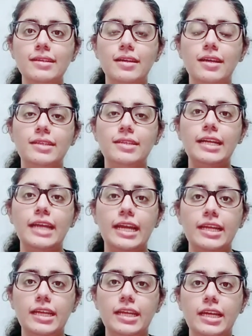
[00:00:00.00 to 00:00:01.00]
is a
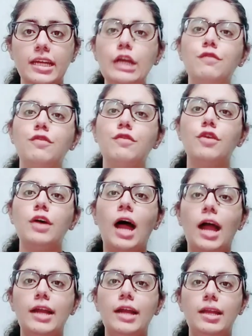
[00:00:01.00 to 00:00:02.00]
technique for
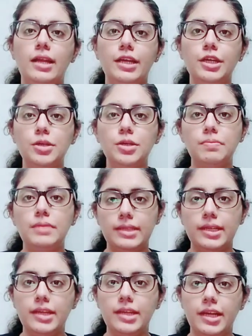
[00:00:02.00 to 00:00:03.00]
handling your
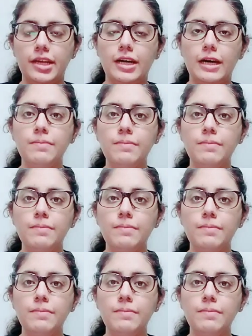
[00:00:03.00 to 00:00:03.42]
missing data.